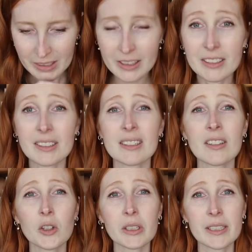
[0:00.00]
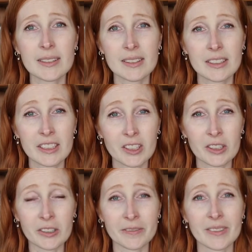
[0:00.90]
The silk is
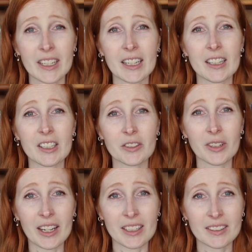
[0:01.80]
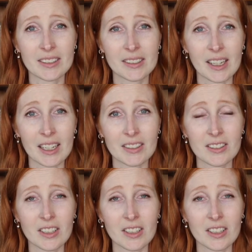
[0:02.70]
here in the United States.